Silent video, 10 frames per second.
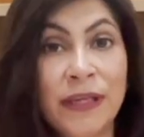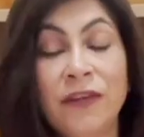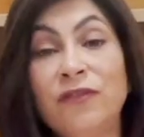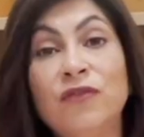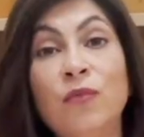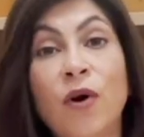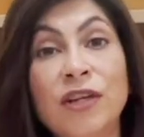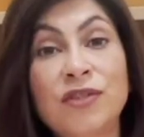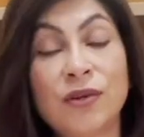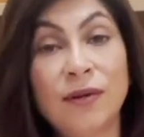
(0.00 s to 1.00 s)
If you've
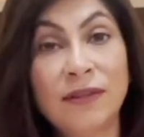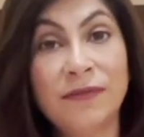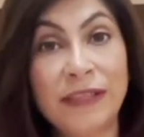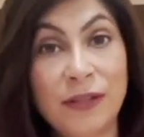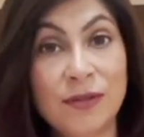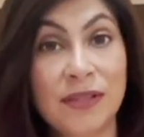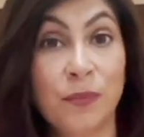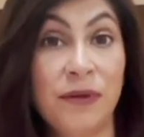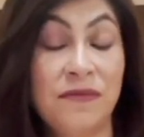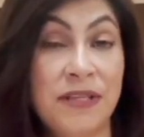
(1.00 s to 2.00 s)
watched all the videos
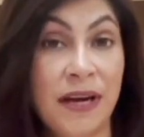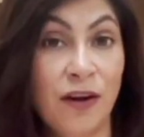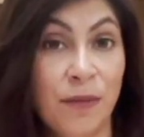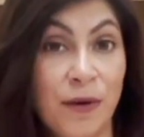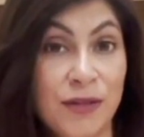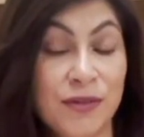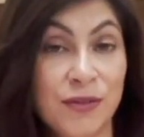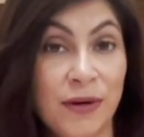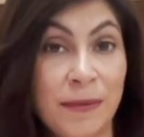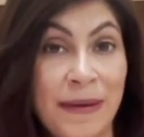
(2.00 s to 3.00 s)
that we've done on
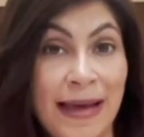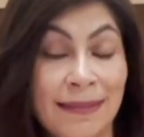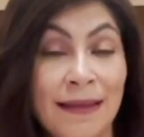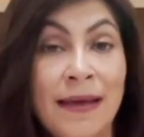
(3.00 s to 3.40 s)
Montessori math,